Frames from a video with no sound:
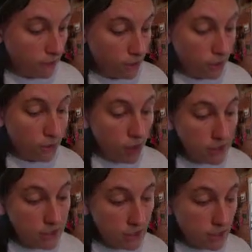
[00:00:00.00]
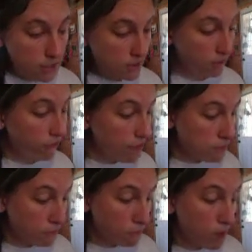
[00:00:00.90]
on Craigslist or
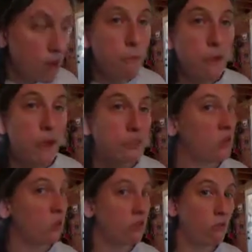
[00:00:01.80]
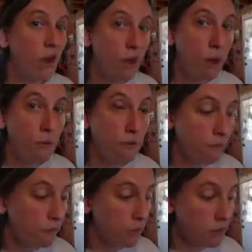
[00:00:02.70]
Facebook Marketplace or ThreadUp,
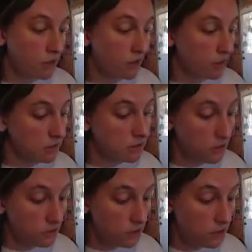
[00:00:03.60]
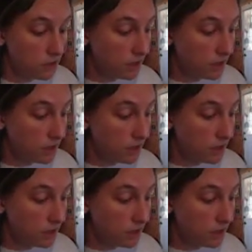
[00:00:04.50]
which is an awesome service,